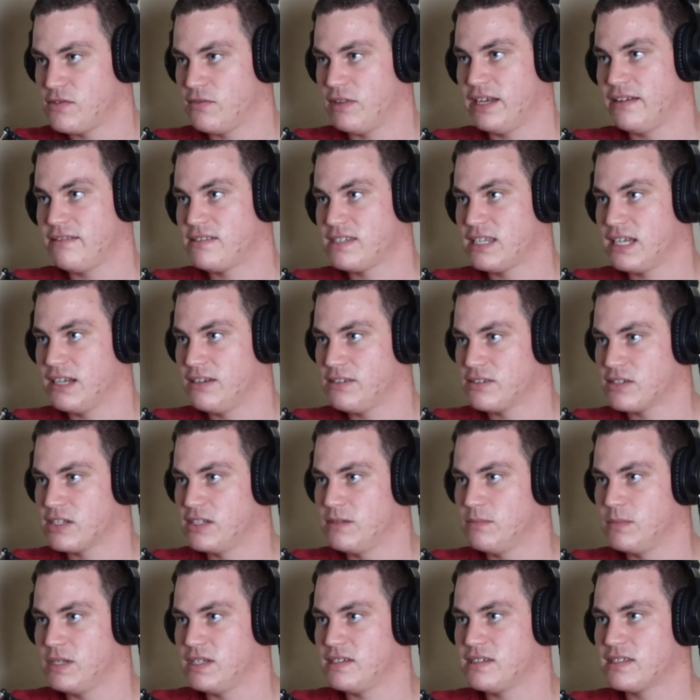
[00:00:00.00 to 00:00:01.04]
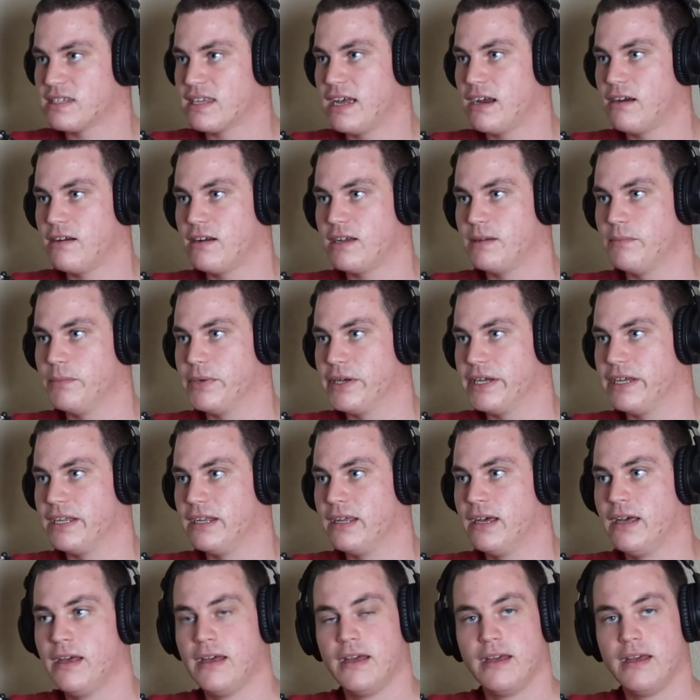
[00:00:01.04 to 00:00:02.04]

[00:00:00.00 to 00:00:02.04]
lifestyle is going to be scary, but